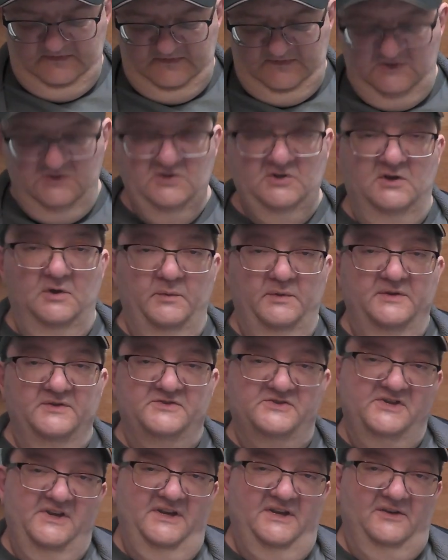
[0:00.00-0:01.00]
Should go without
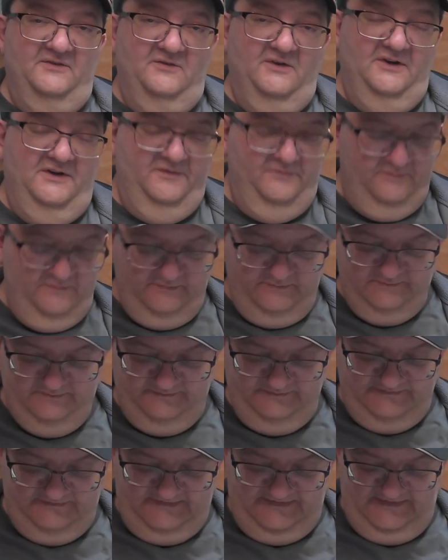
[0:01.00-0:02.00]
saying, right?
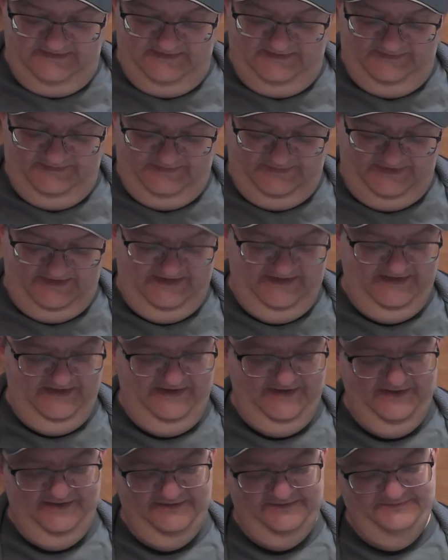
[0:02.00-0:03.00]
But
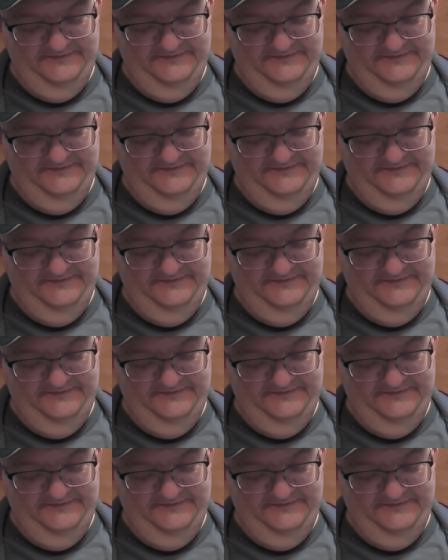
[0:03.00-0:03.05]
anyhow.